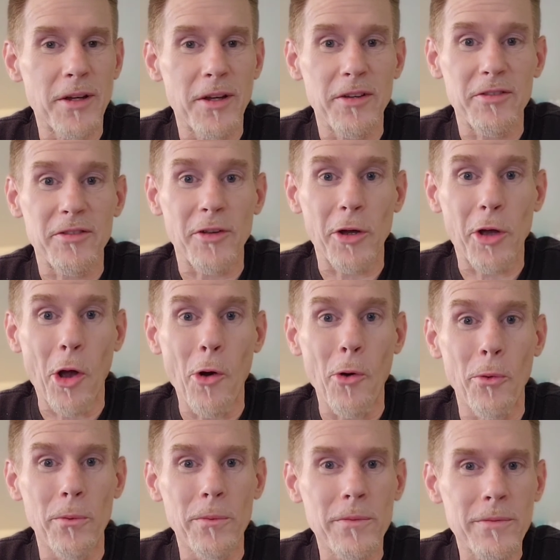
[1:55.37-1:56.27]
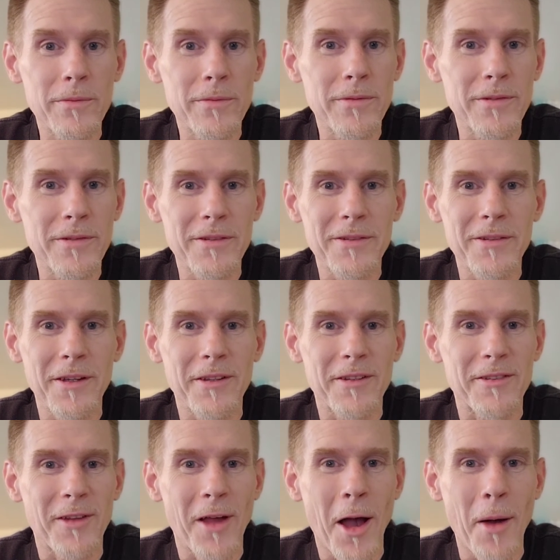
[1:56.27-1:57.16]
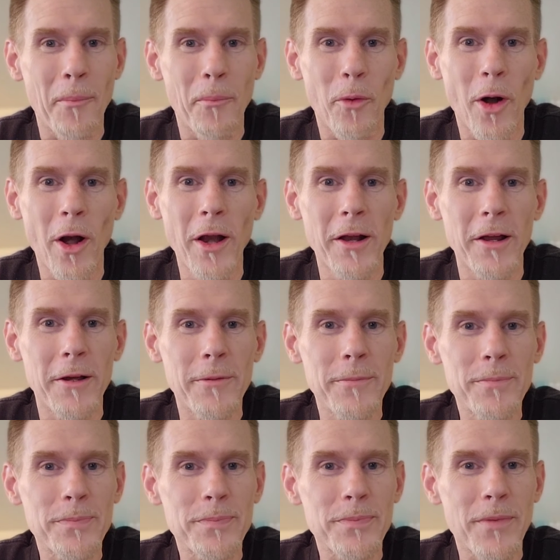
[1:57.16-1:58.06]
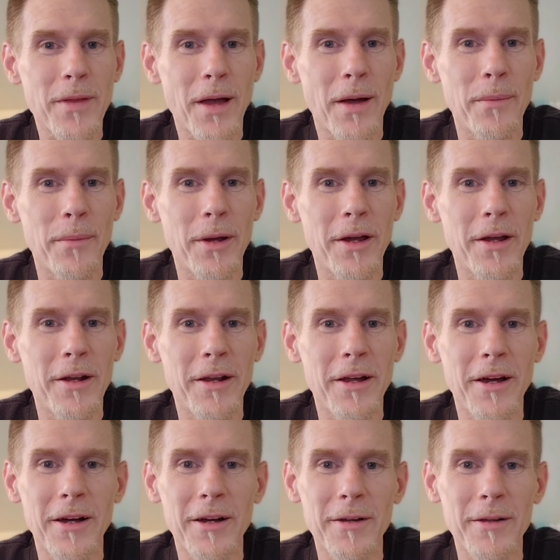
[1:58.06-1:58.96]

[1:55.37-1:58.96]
the GOAT. It's Tom Brady. I don't